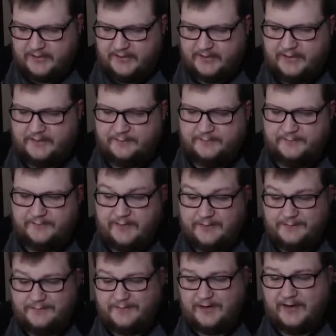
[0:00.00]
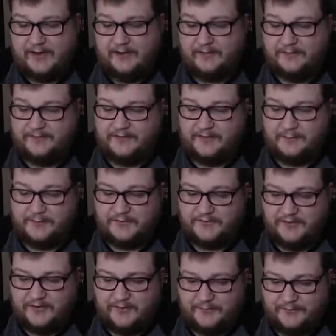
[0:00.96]
I, I'm, I'm tired of seeing
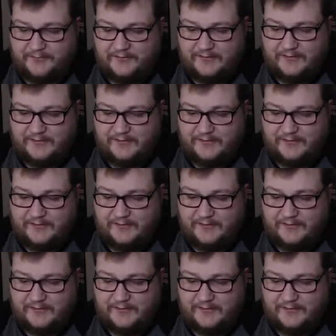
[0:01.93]
Machamp